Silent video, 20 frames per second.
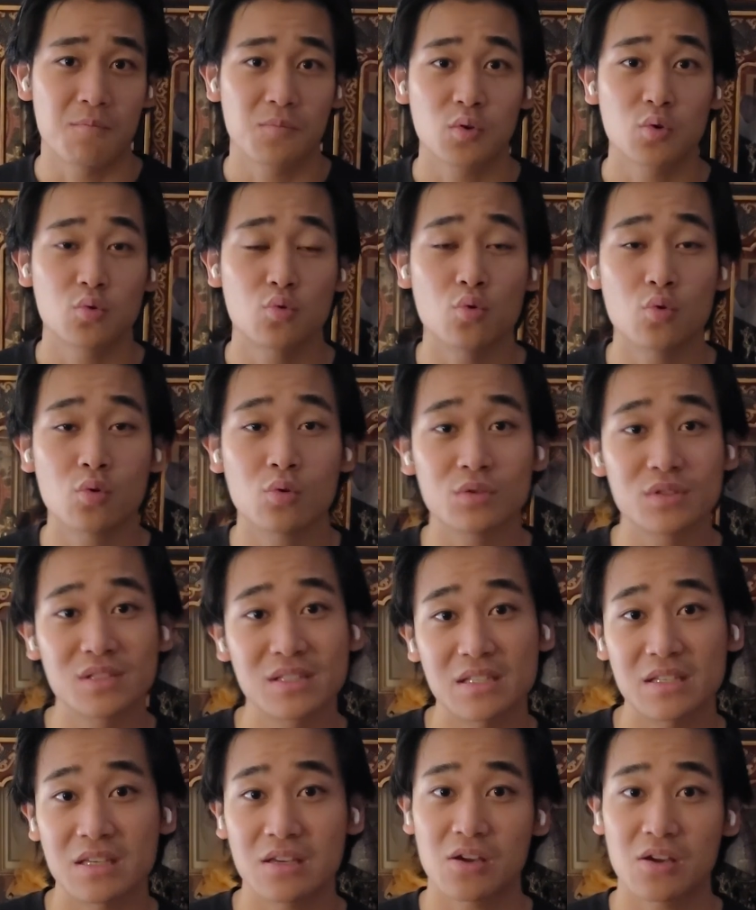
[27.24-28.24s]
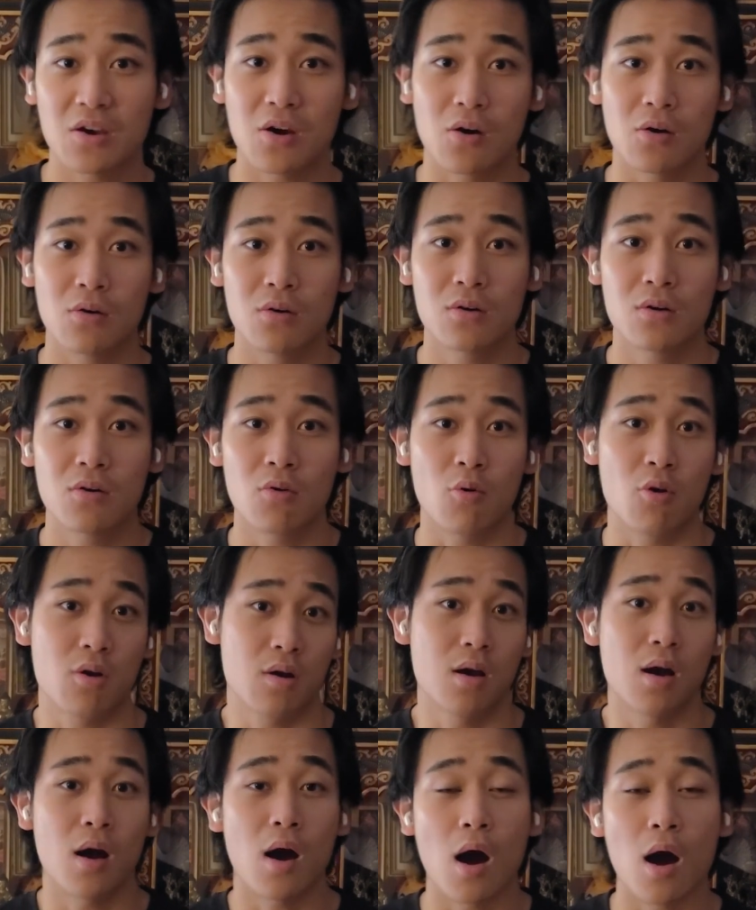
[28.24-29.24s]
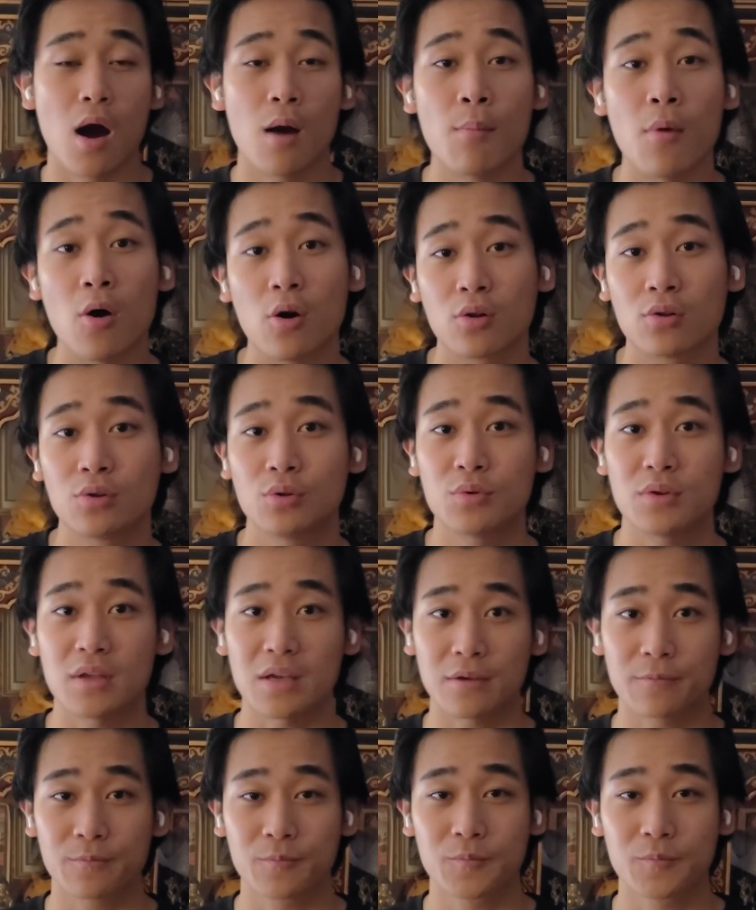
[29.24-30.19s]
Google CEO or Amal Clooney?